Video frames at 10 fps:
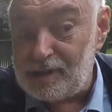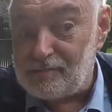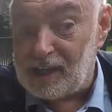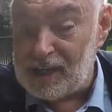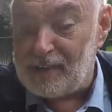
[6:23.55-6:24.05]

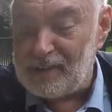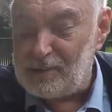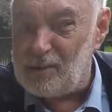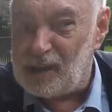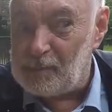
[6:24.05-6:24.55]
dry if I do
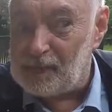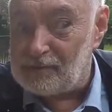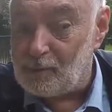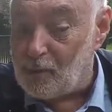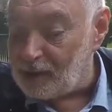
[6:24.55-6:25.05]
look a bit of
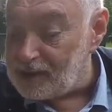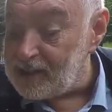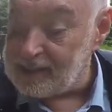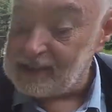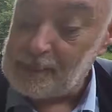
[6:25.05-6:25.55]
a wally
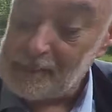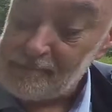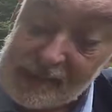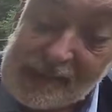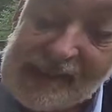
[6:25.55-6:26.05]
in it, but
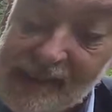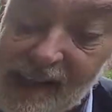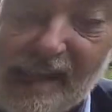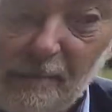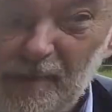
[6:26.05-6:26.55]

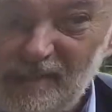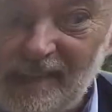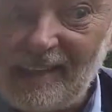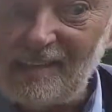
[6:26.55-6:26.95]
hey, it beats getting